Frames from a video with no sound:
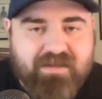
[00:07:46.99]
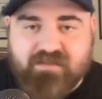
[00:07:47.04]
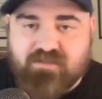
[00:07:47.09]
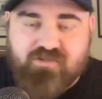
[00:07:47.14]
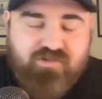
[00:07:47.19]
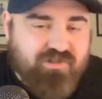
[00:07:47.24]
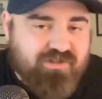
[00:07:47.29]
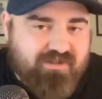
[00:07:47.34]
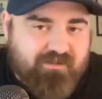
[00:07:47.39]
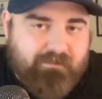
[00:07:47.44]
It's
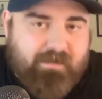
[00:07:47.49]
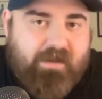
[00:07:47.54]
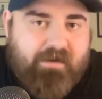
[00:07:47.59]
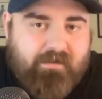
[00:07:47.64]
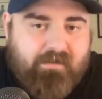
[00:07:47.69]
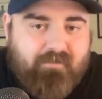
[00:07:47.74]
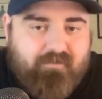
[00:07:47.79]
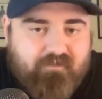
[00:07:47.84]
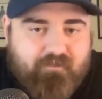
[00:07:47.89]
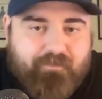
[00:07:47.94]
just a
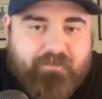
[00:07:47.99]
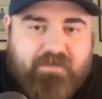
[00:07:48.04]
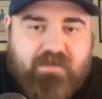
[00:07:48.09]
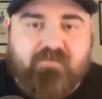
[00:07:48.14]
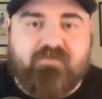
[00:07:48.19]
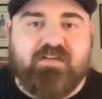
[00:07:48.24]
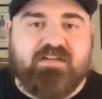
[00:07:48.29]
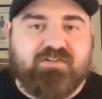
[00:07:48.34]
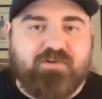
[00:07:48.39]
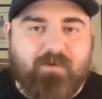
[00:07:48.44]
matter of
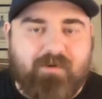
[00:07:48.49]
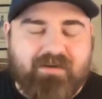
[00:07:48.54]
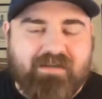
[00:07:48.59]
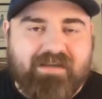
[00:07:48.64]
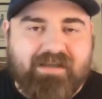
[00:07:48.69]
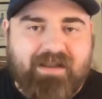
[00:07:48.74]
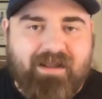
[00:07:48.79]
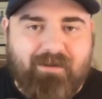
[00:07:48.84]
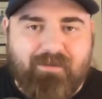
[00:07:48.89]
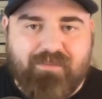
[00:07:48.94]
if he's going to
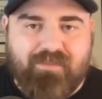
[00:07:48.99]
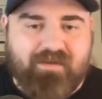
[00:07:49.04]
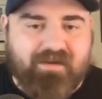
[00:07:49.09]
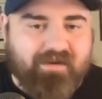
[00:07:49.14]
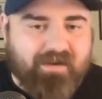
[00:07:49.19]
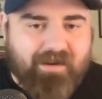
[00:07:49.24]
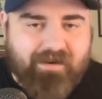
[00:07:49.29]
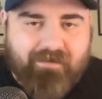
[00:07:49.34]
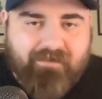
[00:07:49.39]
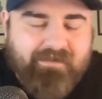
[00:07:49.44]
get healthy.
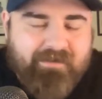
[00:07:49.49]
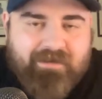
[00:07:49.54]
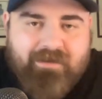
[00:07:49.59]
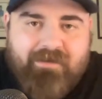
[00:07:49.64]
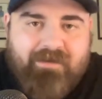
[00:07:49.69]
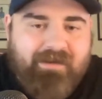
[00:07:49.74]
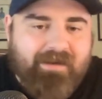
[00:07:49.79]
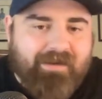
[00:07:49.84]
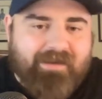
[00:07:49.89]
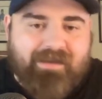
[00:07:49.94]
And and
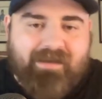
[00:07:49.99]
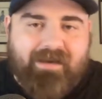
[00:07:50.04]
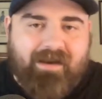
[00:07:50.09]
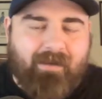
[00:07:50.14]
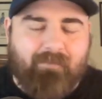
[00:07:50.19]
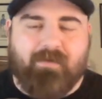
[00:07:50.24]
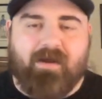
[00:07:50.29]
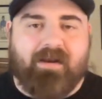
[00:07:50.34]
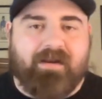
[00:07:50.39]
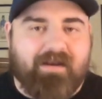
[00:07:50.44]
again,
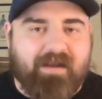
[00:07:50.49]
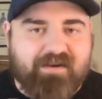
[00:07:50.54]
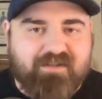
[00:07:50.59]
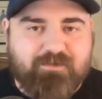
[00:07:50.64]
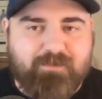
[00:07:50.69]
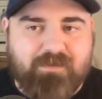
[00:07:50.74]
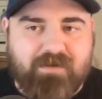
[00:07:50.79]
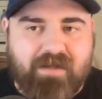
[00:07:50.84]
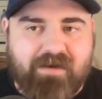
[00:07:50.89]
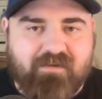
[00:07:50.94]
I'm not an
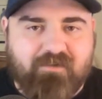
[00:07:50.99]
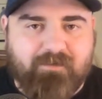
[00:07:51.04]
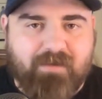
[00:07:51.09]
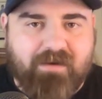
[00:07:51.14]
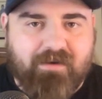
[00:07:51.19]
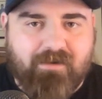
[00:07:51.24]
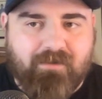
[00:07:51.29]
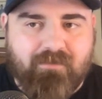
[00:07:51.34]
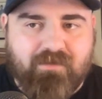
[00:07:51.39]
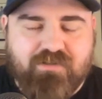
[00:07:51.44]
expert on his
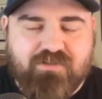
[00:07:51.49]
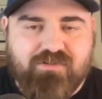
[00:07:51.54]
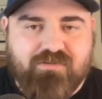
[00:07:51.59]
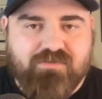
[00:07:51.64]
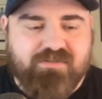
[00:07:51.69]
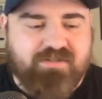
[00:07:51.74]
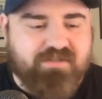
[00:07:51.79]
medical issues.